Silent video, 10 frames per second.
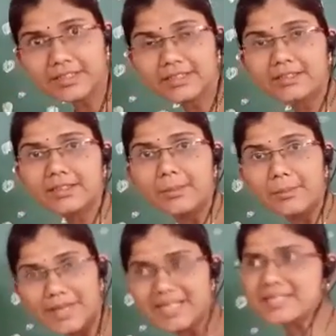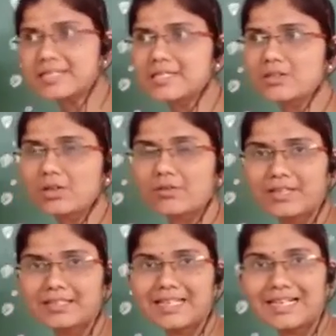with the basis, or
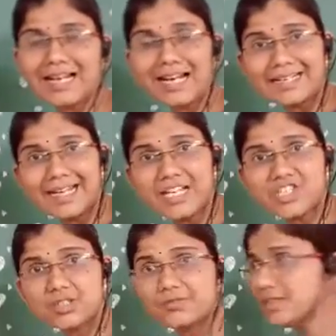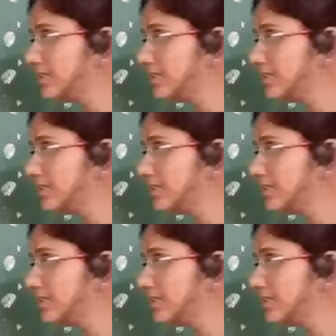when they are attached with